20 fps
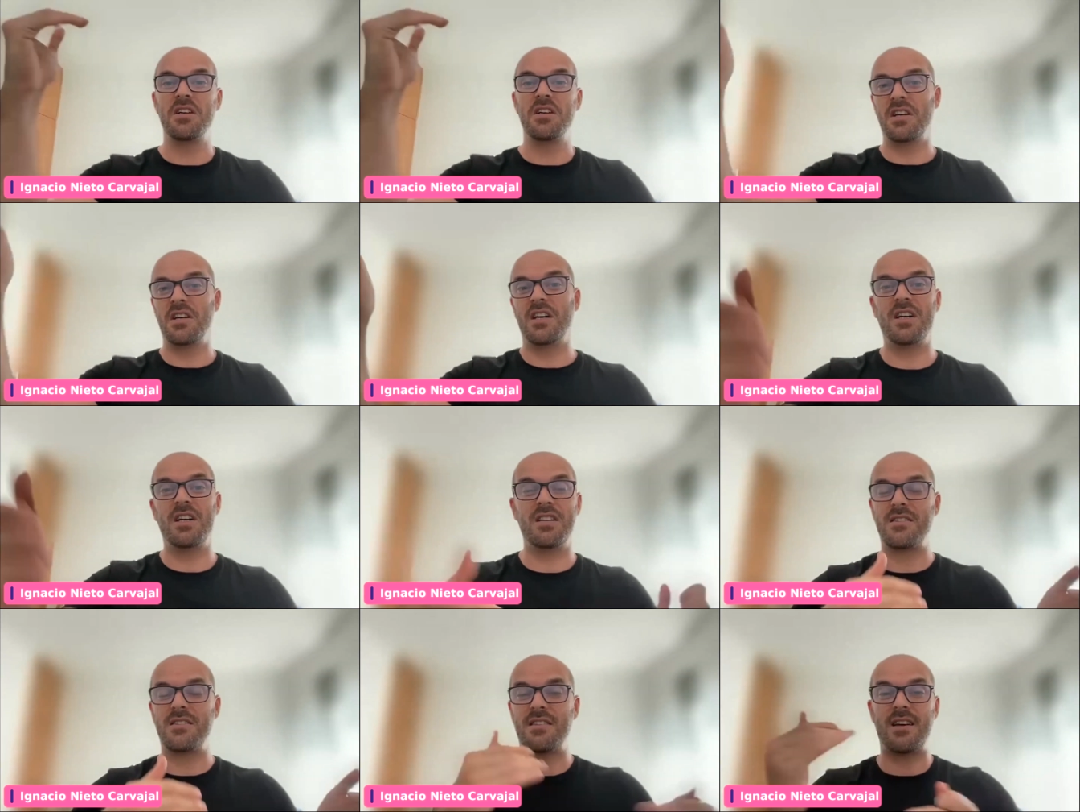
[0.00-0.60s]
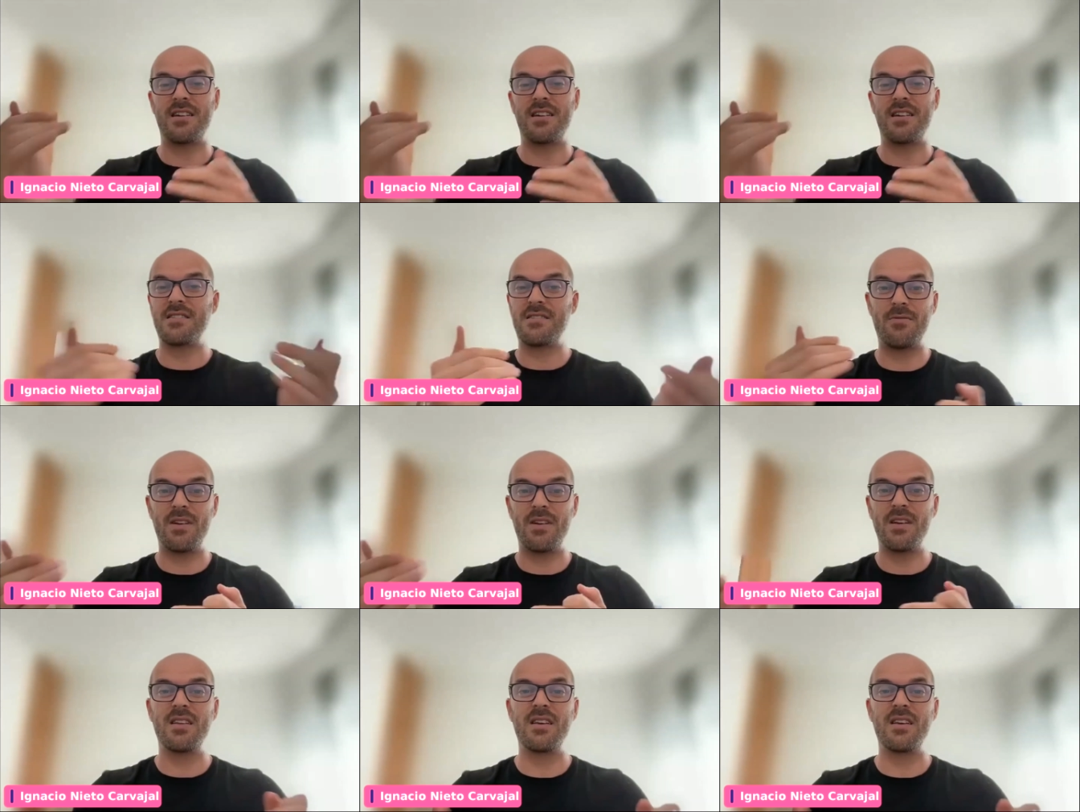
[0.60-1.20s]
and starts
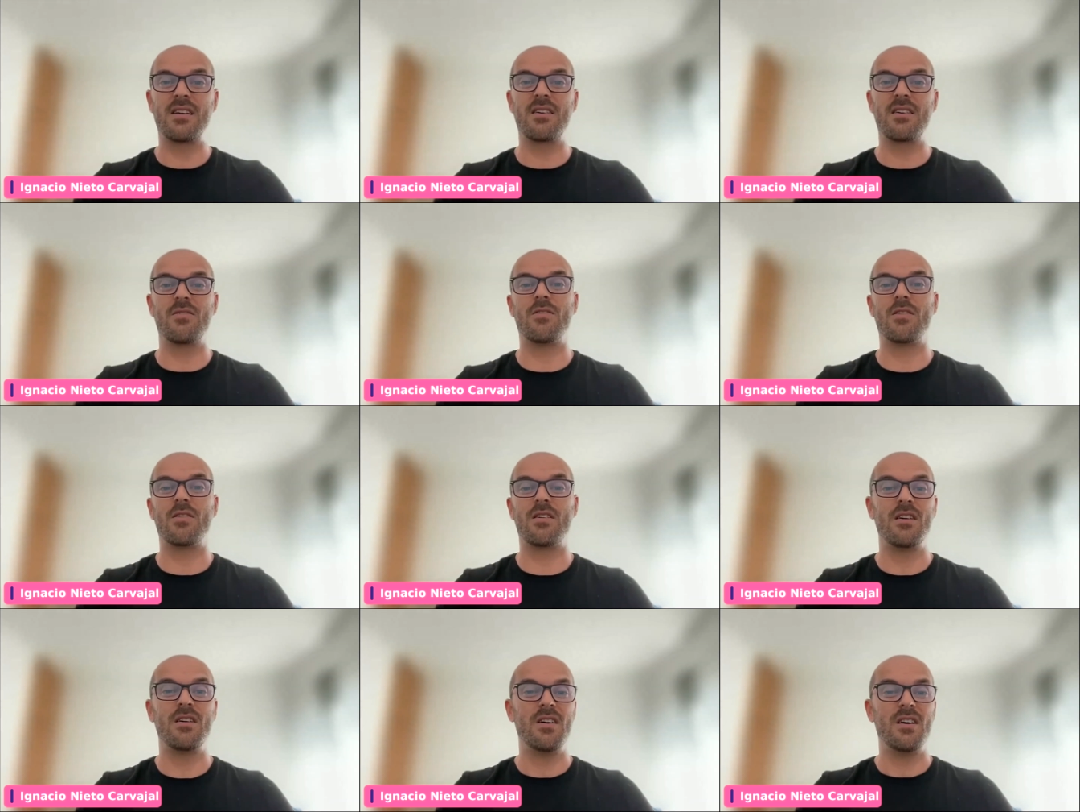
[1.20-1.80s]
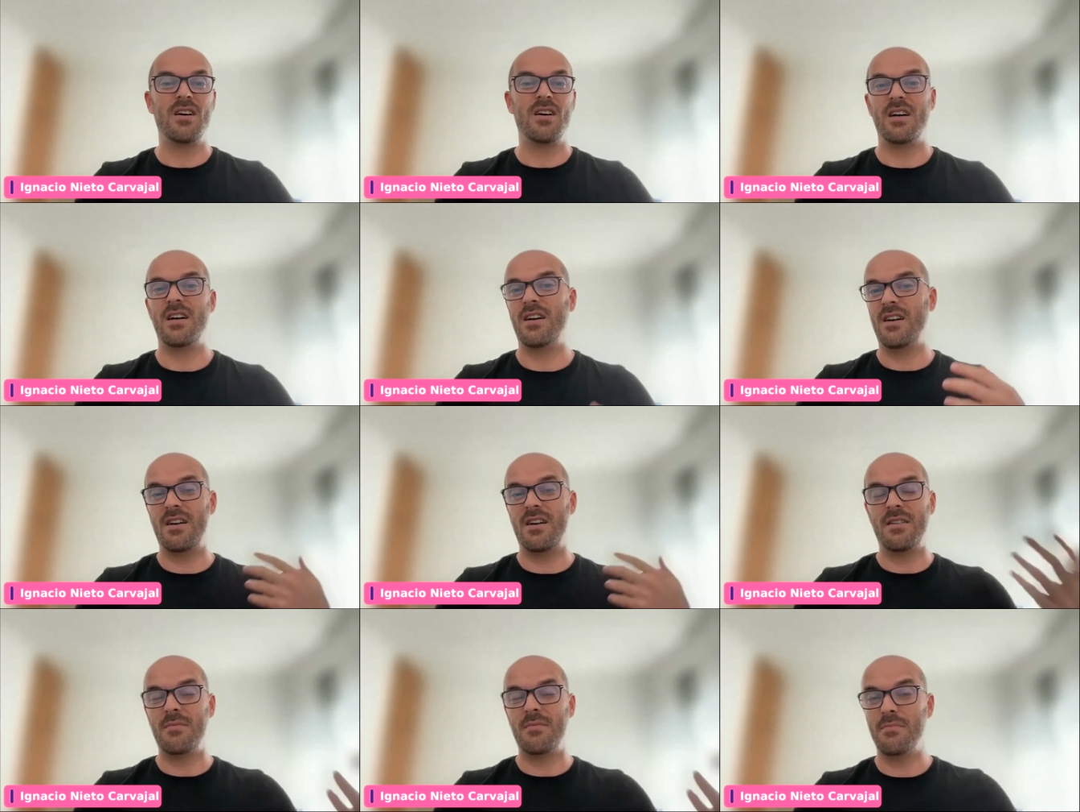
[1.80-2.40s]
trading or
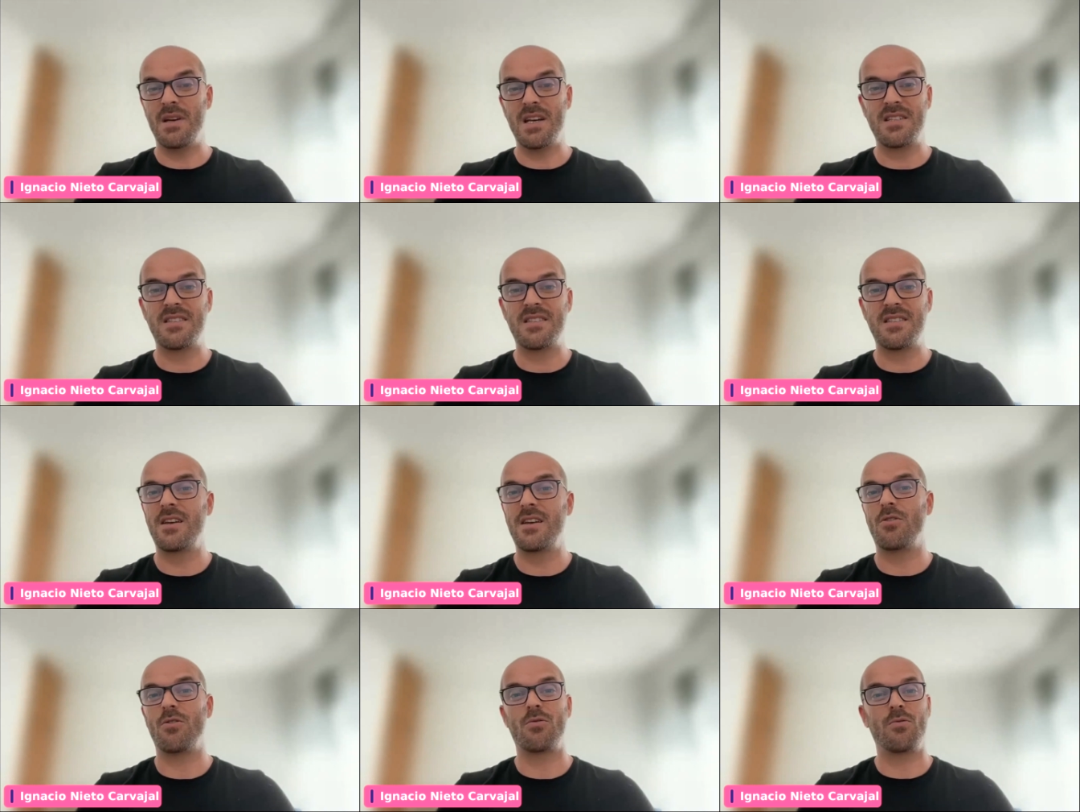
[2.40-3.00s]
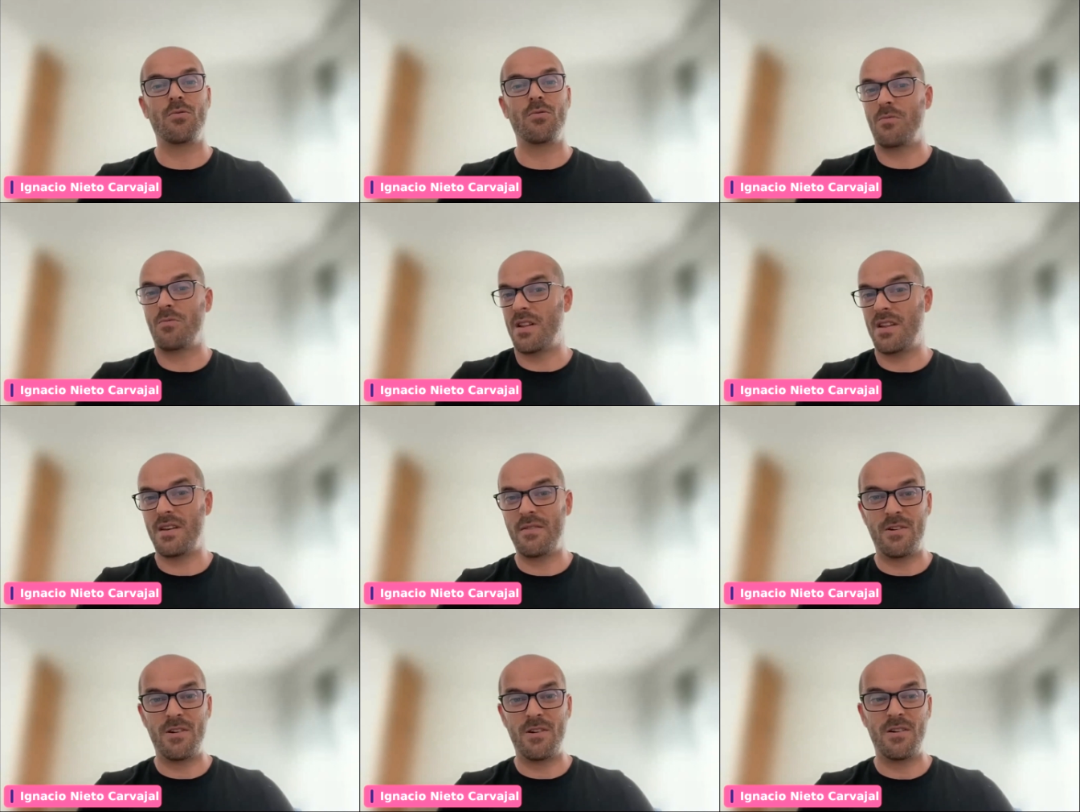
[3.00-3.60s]
investing or
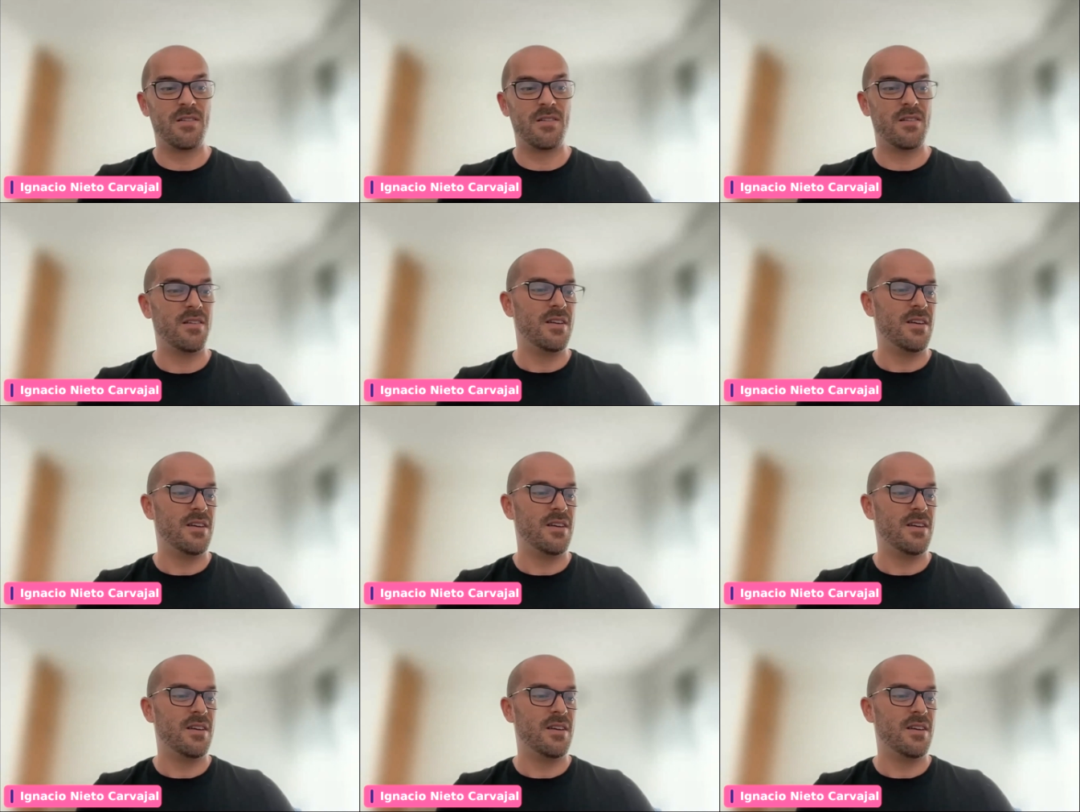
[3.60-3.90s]
whatever,